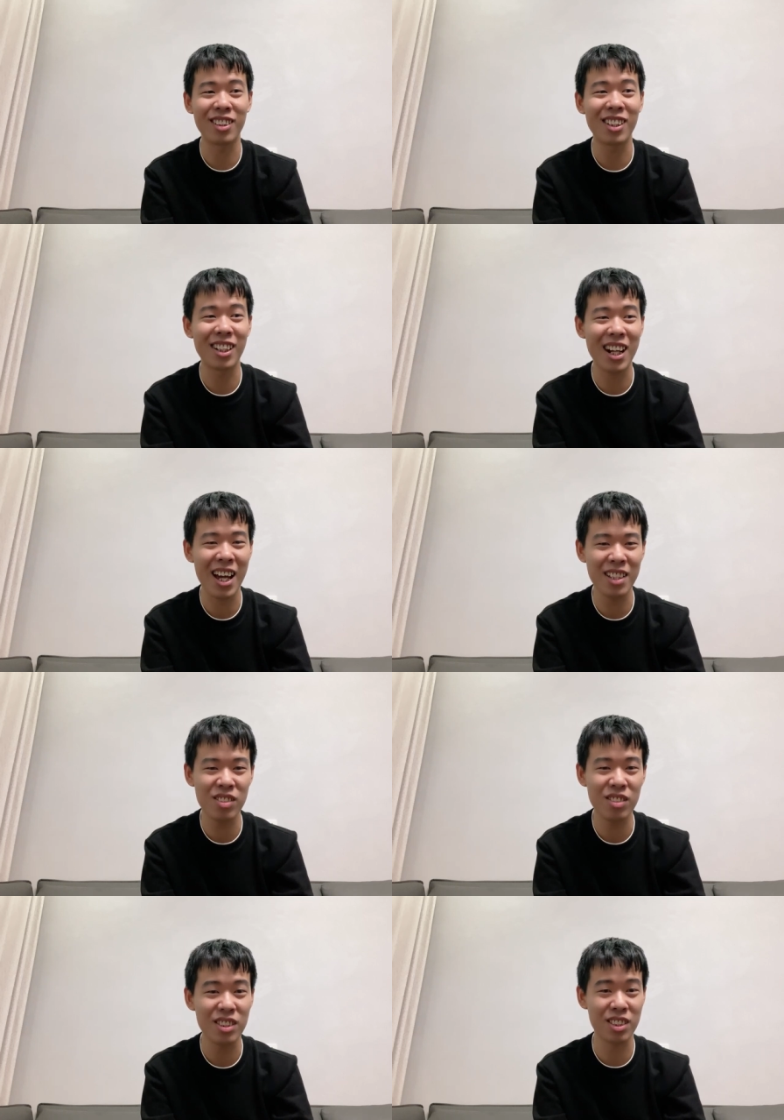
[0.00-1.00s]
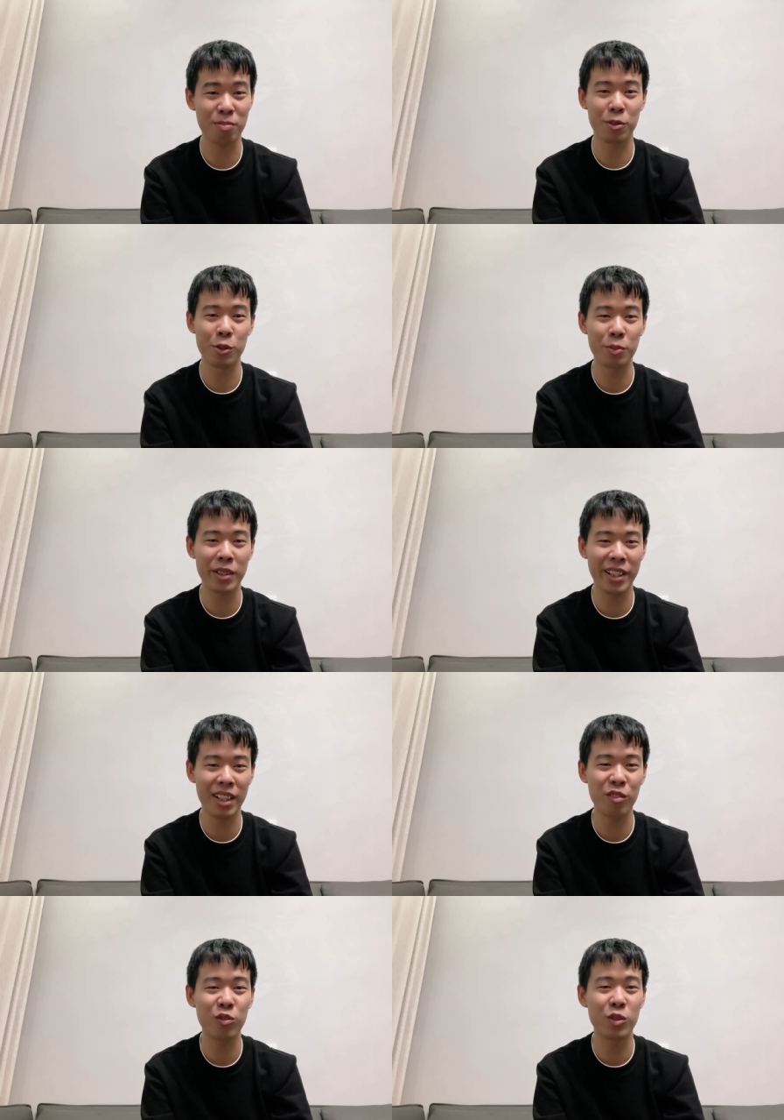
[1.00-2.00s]
the lights is
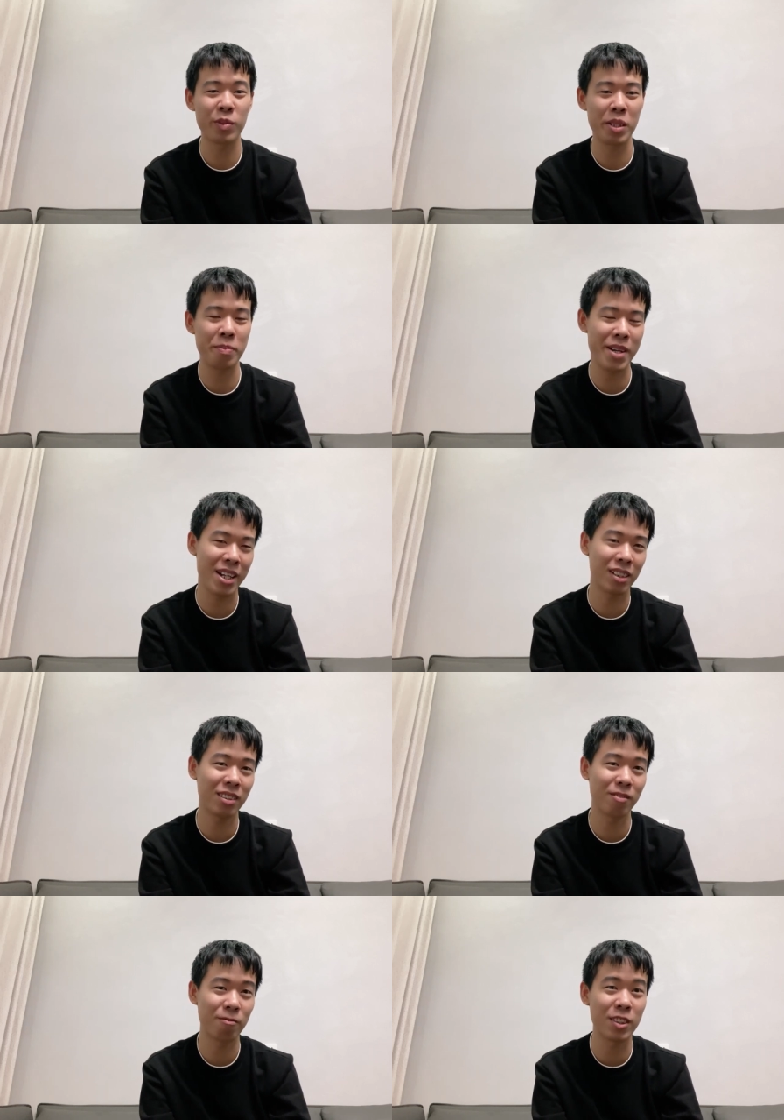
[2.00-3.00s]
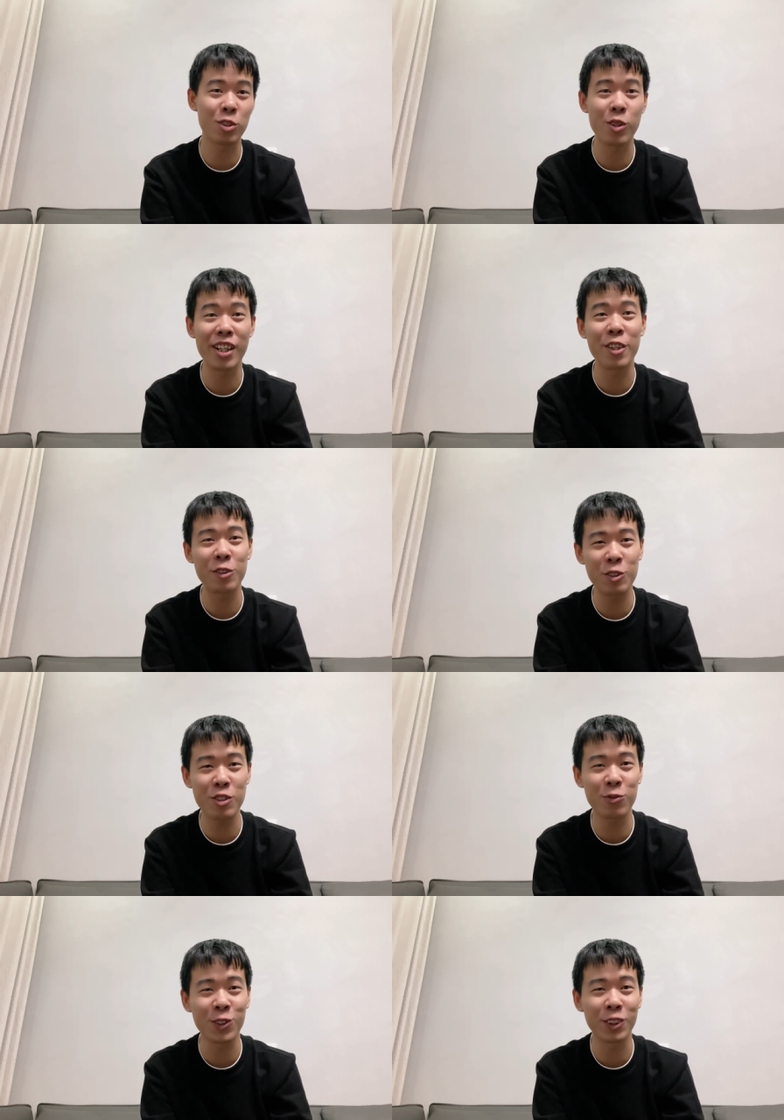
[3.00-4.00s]
prepared for my back. It's really
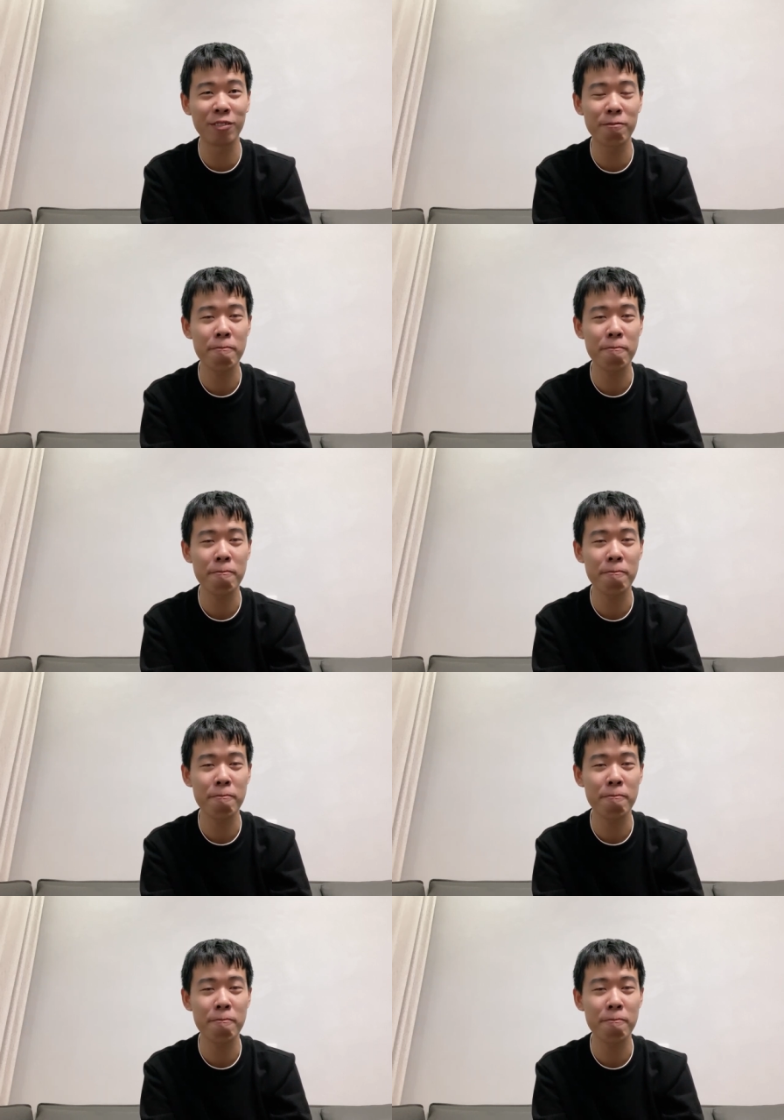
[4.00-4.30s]
useful.